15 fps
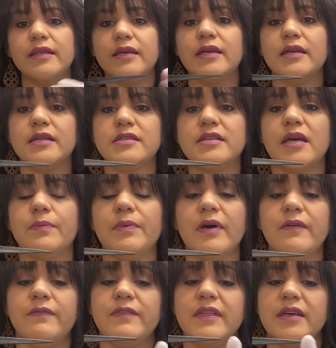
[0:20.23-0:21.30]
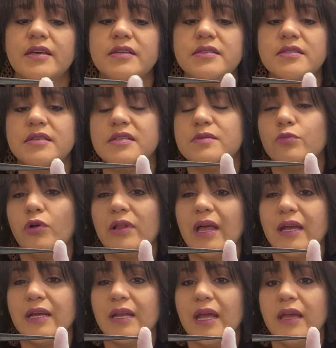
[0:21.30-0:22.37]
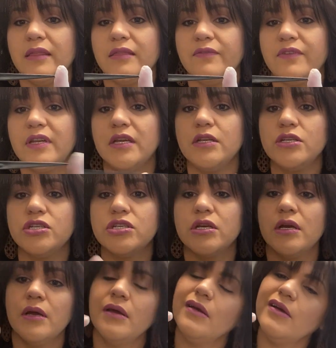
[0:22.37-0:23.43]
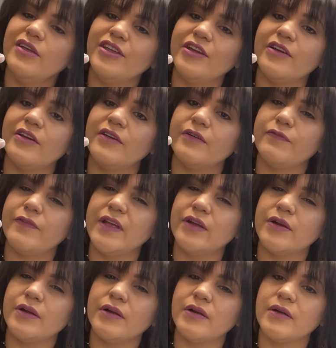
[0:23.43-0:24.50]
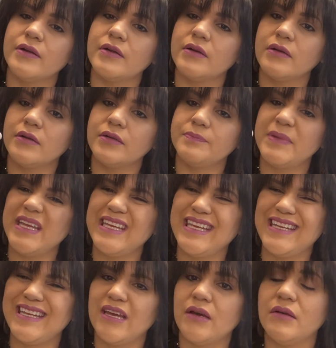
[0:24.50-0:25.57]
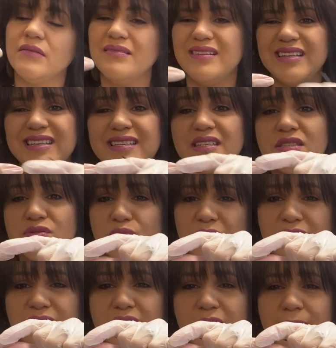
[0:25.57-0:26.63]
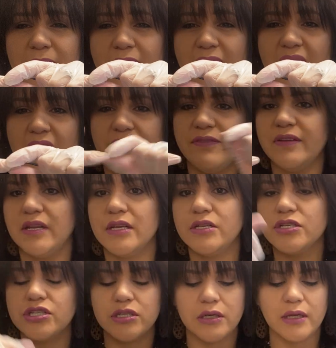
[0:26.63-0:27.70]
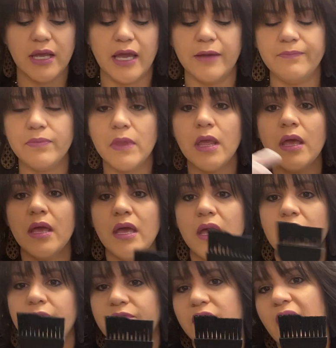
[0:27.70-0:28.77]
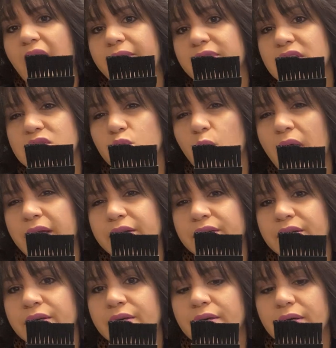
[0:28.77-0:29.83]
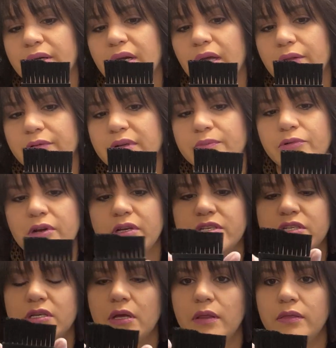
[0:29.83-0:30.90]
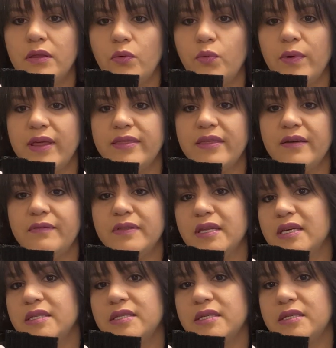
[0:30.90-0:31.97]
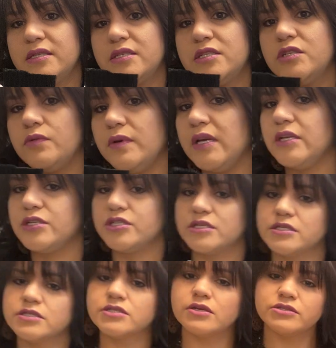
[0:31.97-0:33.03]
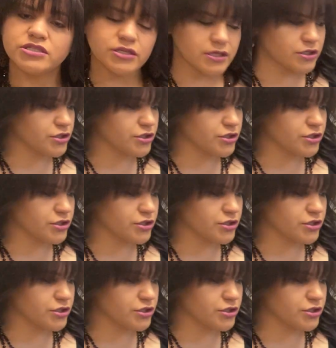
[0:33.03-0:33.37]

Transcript: the tip of this is more like 1/8 of an inch. Your pinky nail is roughly about 1/2 inch, okay? If you have this wider coloring brush, the width of this is 2 inches. So to